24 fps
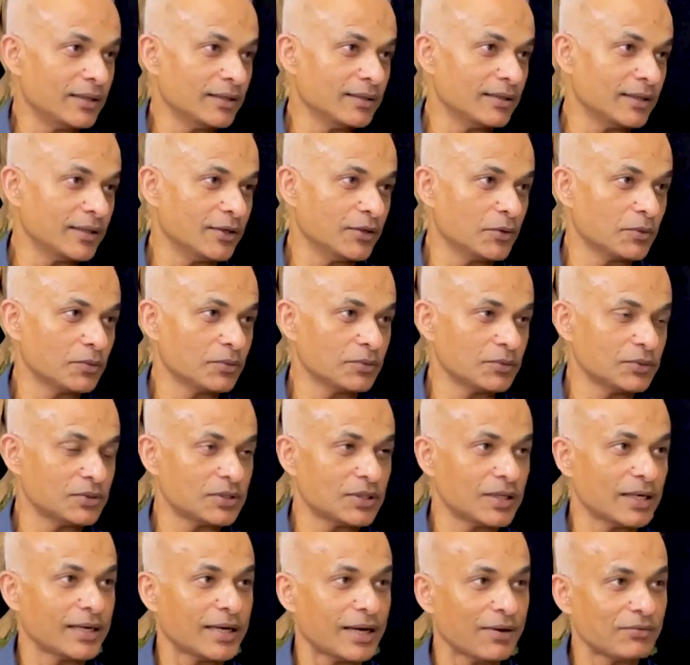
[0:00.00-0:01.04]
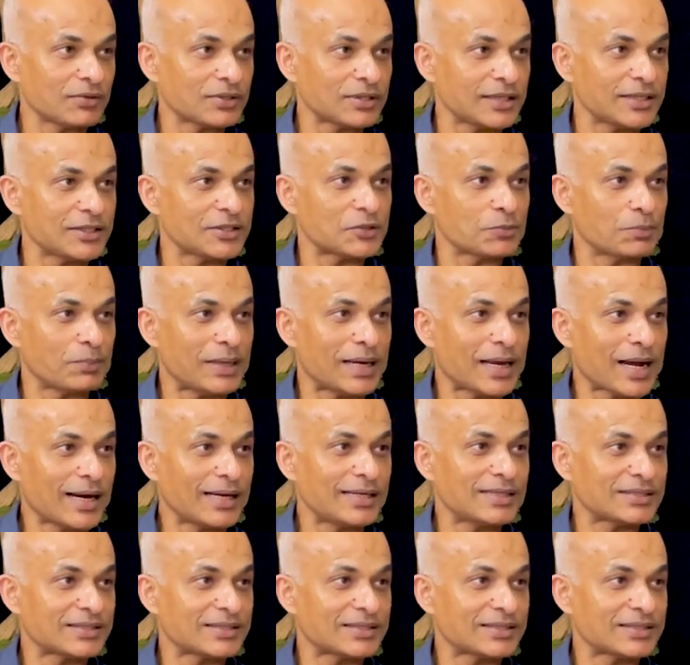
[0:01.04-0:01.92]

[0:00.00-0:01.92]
You know, it's like everything is behind